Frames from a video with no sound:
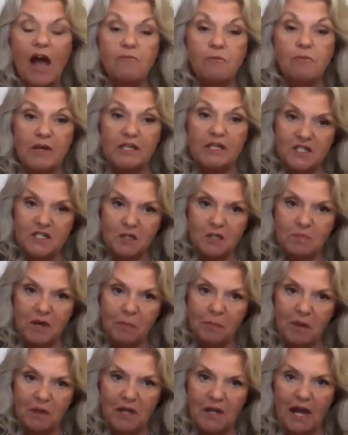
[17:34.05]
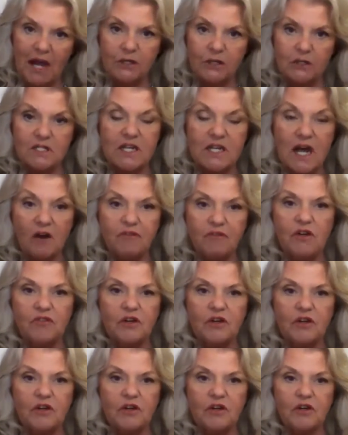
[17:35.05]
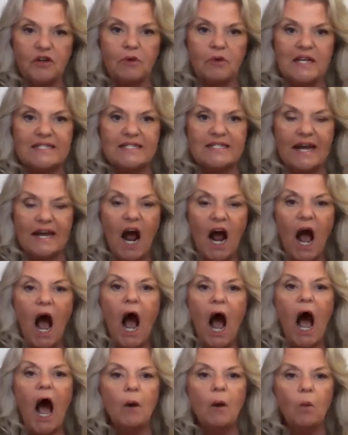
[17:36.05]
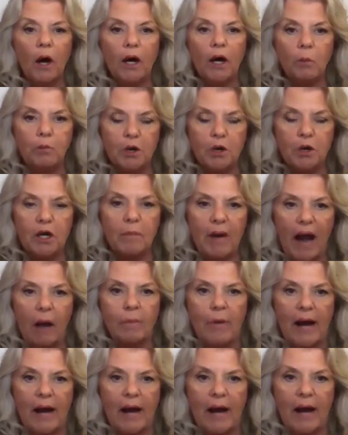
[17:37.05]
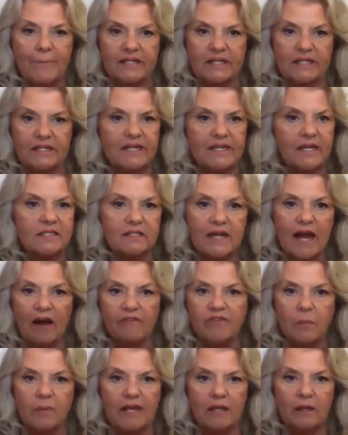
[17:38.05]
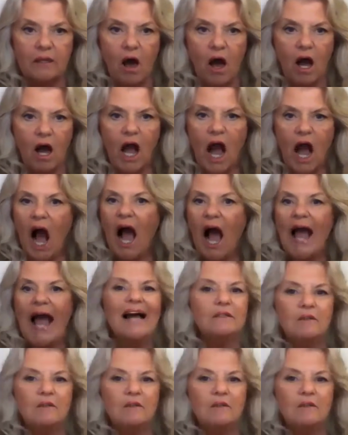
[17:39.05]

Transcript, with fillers: I have business people like yourself who have come to me and said, I want a book about my business. Doesn't have to be long.